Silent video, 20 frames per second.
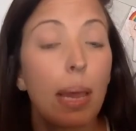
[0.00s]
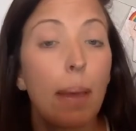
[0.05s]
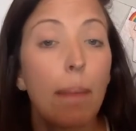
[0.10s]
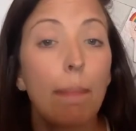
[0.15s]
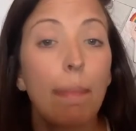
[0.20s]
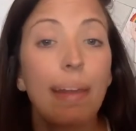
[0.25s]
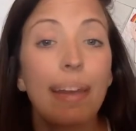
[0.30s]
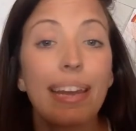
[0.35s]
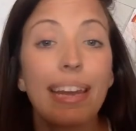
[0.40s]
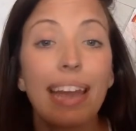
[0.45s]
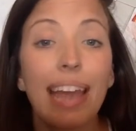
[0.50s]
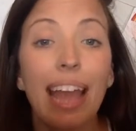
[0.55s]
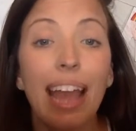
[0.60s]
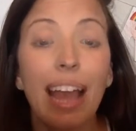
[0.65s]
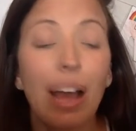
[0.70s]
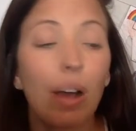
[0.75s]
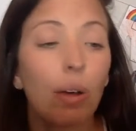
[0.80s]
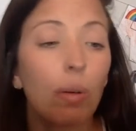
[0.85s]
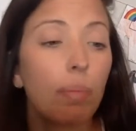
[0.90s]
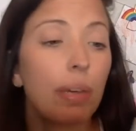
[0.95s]
But
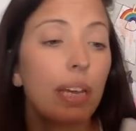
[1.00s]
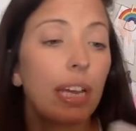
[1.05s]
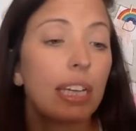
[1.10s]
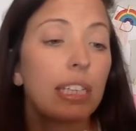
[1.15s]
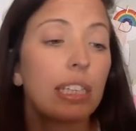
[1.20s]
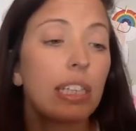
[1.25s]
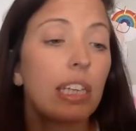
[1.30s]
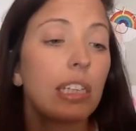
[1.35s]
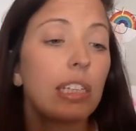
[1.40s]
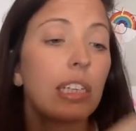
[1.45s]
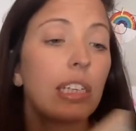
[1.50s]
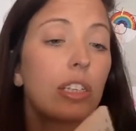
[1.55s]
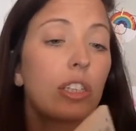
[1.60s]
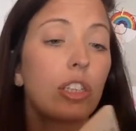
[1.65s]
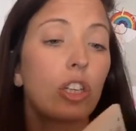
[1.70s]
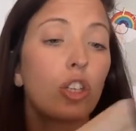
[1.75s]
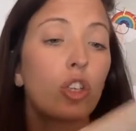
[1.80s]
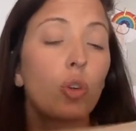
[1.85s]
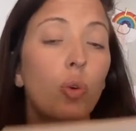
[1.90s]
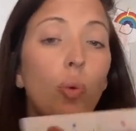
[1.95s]
now, because this is
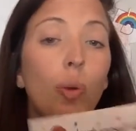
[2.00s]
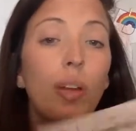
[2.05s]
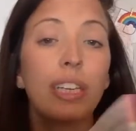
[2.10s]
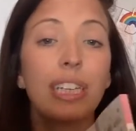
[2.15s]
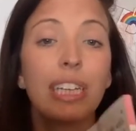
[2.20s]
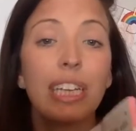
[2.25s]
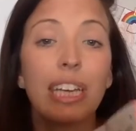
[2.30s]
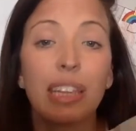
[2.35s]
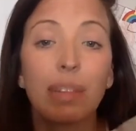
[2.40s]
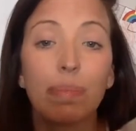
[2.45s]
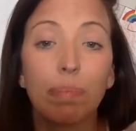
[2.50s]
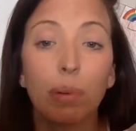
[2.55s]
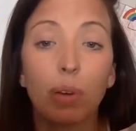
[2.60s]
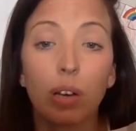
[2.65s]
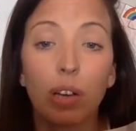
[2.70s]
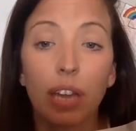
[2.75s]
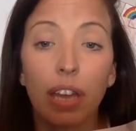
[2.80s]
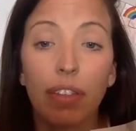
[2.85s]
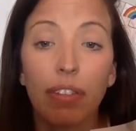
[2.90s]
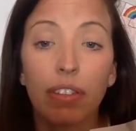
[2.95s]
the 20th
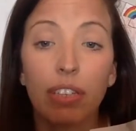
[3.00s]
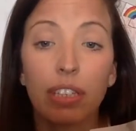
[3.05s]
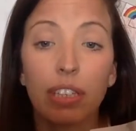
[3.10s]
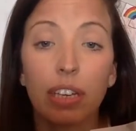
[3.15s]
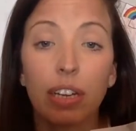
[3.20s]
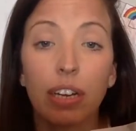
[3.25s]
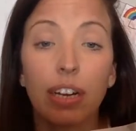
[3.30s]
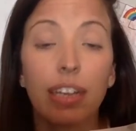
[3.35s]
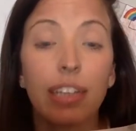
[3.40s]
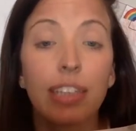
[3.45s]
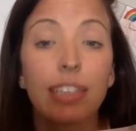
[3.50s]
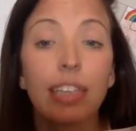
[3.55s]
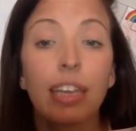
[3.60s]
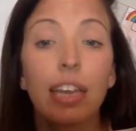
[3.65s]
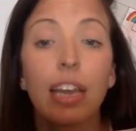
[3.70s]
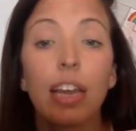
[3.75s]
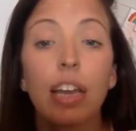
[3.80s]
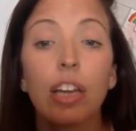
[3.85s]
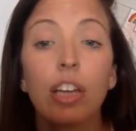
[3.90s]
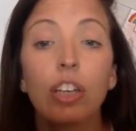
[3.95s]
book in the series,
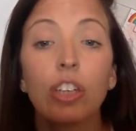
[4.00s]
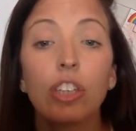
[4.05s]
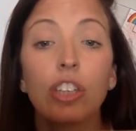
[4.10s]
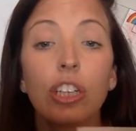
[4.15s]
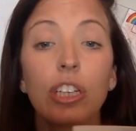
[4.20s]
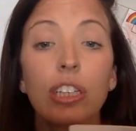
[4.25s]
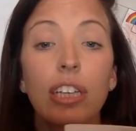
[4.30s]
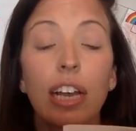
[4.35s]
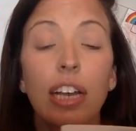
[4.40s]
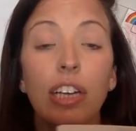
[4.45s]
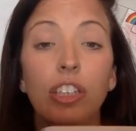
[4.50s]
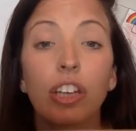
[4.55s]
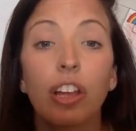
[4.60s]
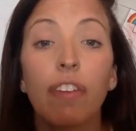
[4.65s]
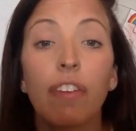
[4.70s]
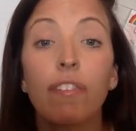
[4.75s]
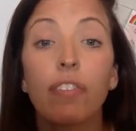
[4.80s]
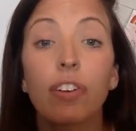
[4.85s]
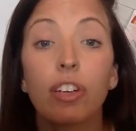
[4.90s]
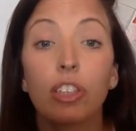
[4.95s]
she's actually
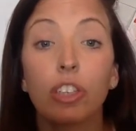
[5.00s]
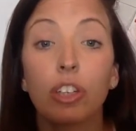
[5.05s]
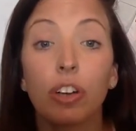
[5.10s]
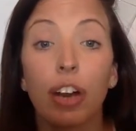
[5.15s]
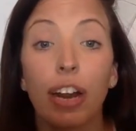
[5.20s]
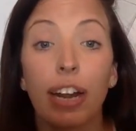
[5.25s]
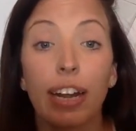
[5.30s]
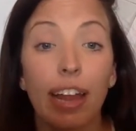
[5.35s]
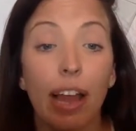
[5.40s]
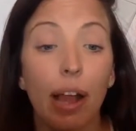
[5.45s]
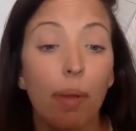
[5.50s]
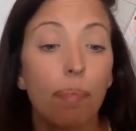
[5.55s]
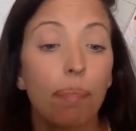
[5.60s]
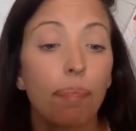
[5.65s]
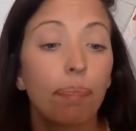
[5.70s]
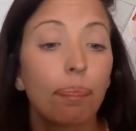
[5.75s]
in first grade now.